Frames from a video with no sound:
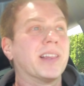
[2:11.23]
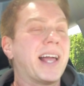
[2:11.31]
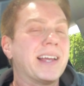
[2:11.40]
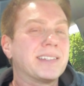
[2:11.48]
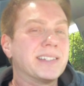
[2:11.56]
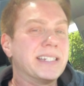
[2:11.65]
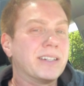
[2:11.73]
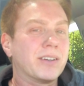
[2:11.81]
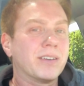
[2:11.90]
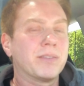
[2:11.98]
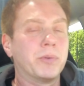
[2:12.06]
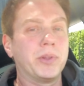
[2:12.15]
the last
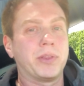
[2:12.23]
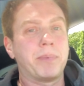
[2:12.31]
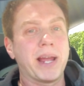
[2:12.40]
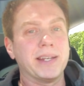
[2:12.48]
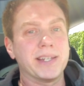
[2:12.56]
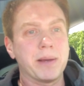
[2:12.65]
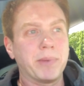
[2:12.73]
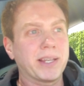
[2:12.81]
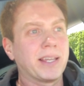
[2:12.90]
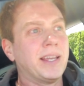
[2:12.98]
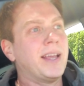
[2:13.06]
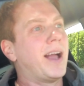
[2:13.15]
year with the
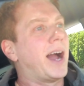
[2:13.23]
pandemic.